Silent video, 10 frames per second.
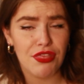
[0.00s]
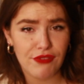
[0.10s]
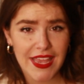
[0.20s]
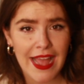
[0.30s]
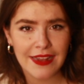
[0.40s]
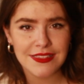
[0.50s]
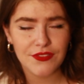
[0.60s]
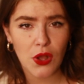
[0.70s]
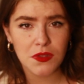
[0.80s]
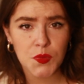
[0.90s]
3 cans
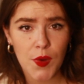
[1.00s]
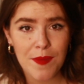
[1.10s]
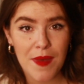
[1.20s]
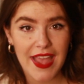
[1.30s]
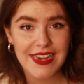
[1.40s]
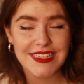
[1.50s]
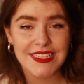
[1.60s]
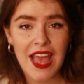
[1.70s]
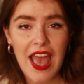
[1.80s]
of gold spray paint